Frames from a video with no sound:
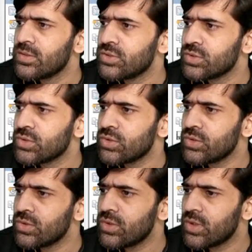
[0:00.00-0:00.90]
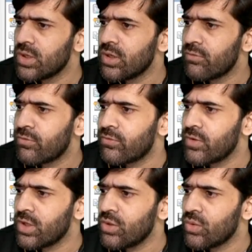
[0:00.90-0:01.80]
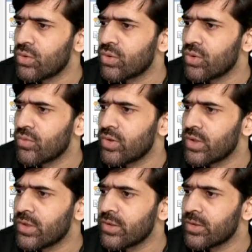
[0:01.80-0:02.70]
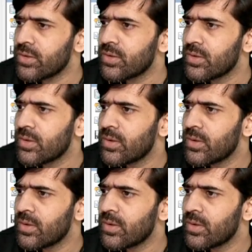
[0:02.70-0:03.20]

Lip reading: so if we look over here,